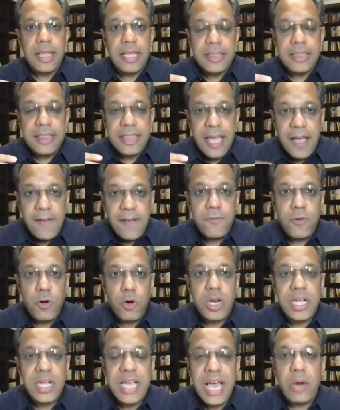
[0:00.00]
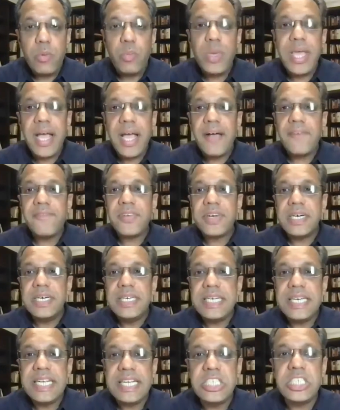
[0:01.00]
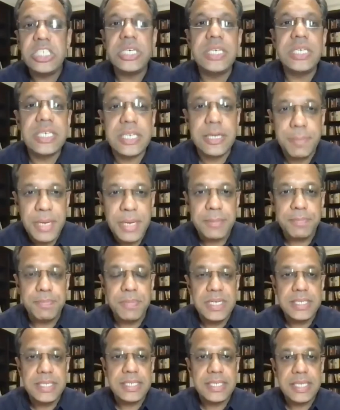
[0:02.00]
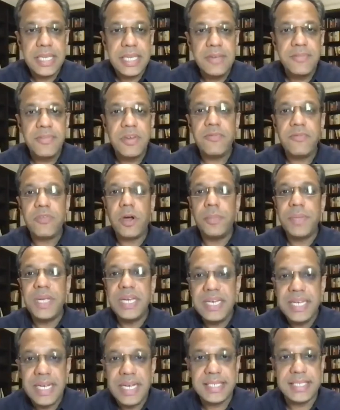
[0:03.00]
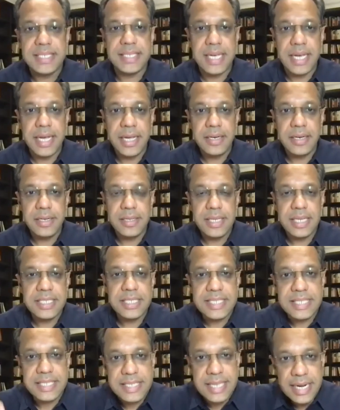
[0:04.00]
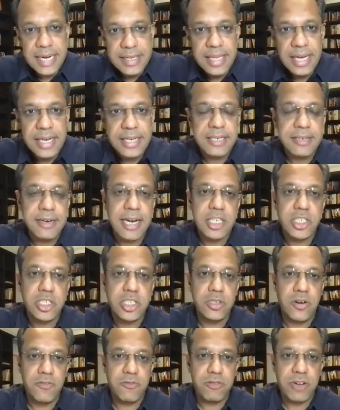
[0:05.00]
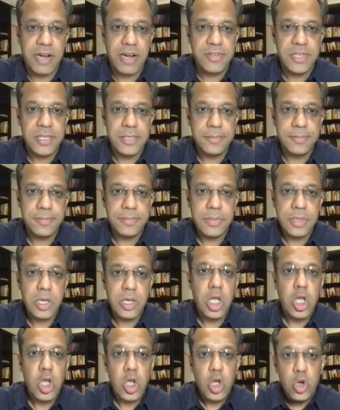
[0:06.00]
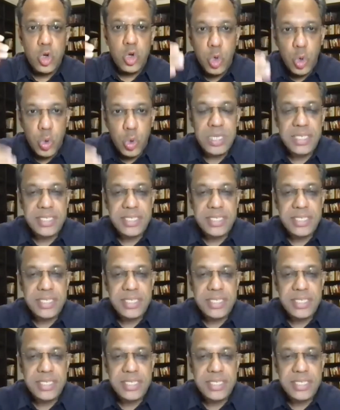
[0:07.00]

therefore, can we have contingent commitments even from India's side? that set that direction of travel, do the